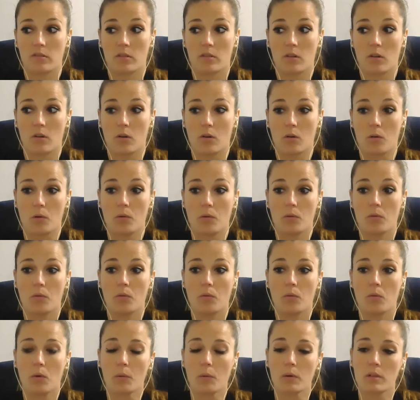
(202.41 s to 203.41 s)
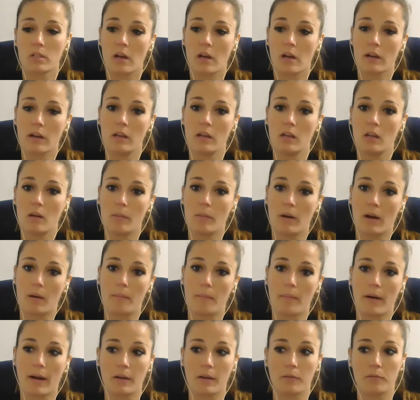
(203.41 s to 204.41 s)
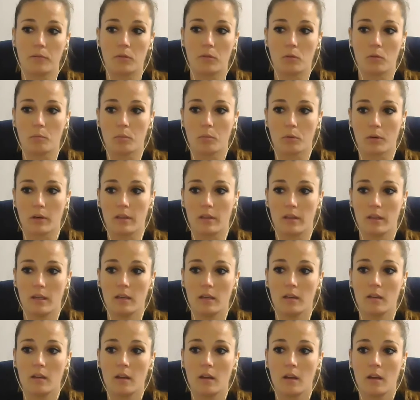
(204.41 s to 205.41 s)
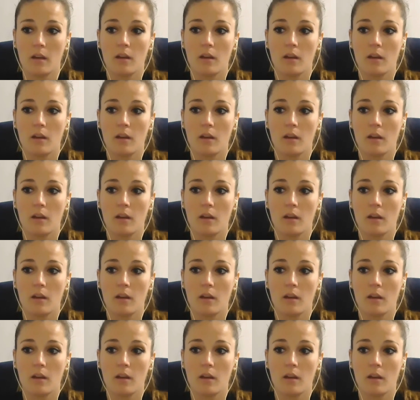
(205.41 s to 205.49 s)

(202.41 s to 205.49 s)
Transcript: So when we're talking about mindful breathing,